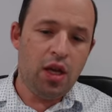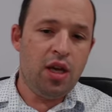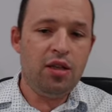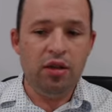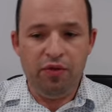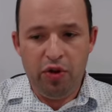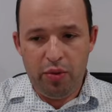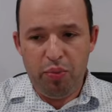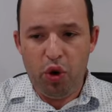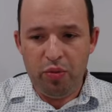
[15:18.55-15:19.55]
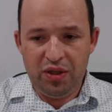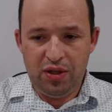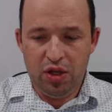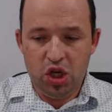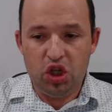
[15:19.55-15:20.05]
very
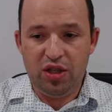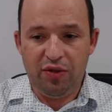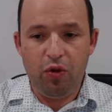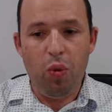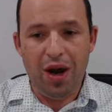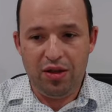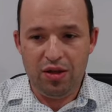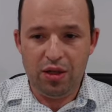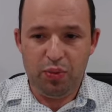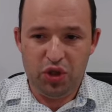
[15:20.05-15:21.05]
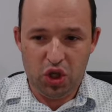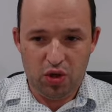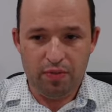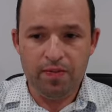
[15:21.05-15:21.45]
promising initiative for white in this position.